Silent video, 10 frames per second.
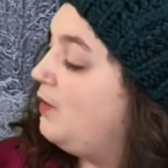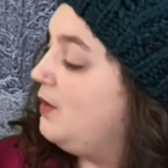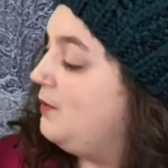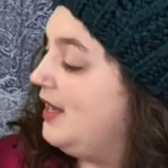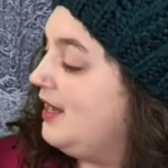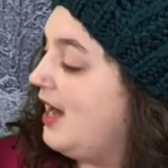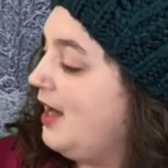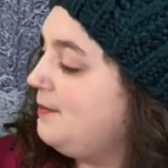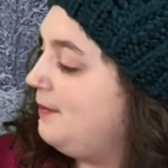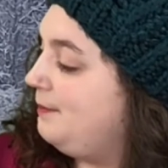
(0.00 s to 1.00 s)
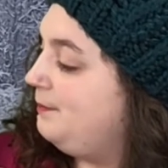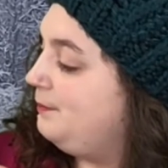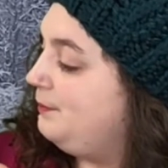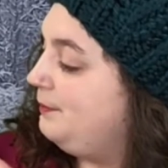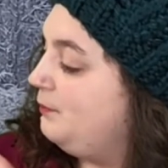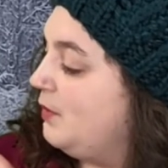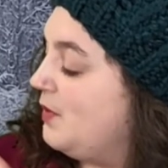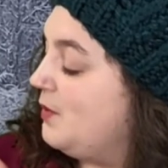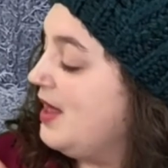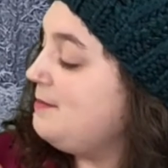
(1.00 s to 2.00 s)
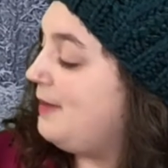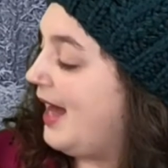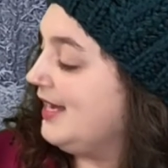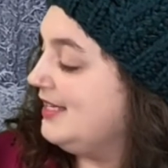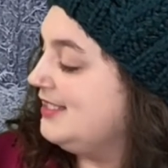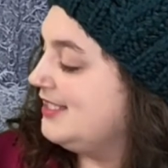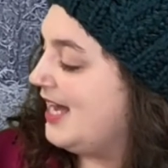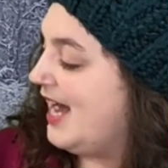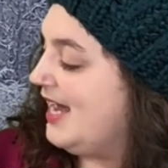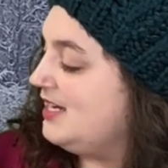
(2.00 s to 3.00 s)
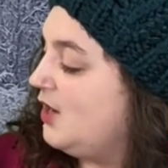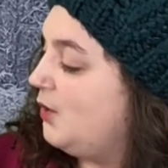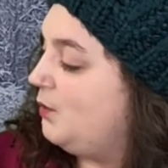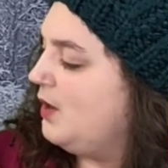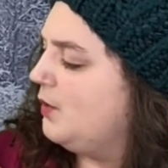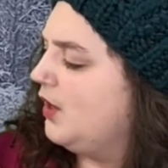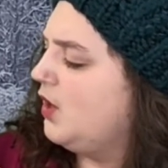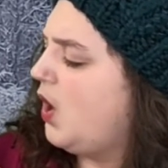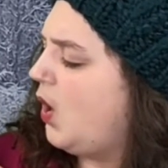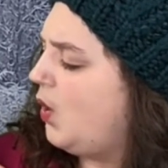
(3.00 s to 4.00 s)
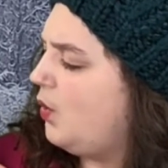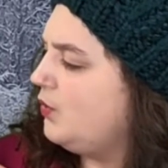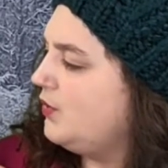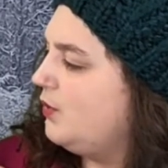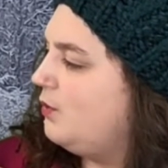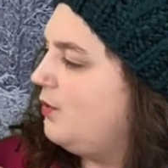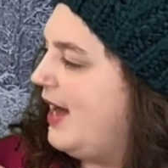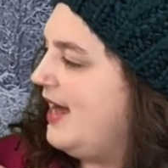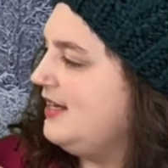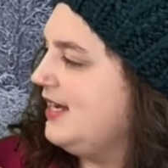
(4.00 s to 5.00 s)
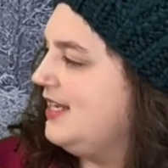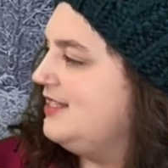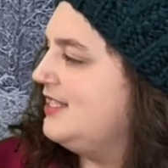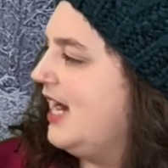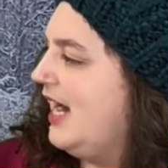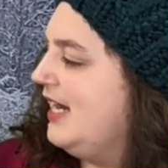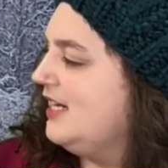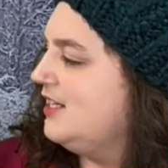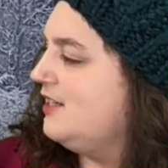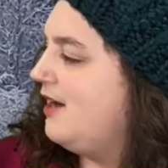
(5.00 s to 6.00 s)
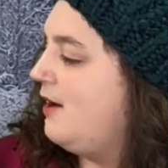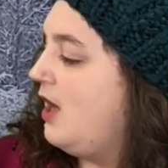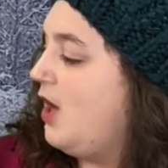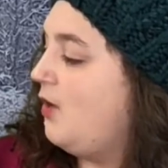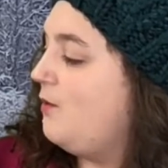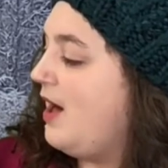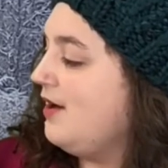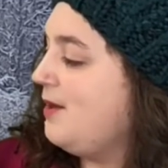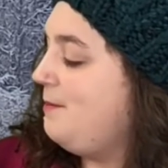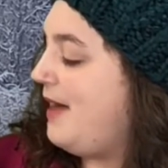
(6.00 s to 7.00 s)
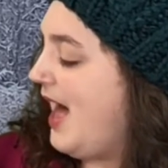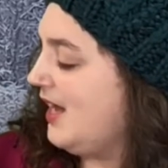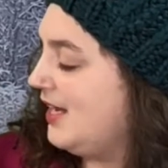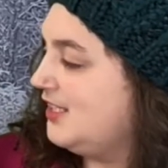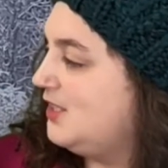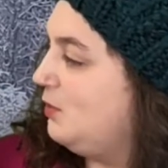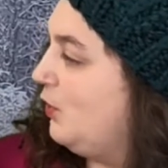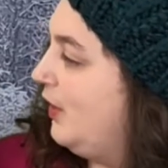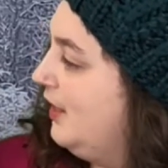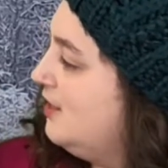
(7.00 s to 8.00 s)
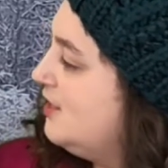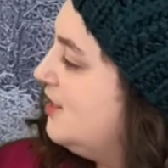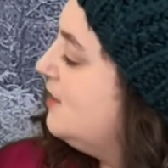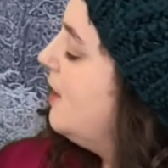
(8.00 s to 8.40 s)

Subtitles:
When we went back inside, we were cold, wet, and tired. Welcome back, explorers.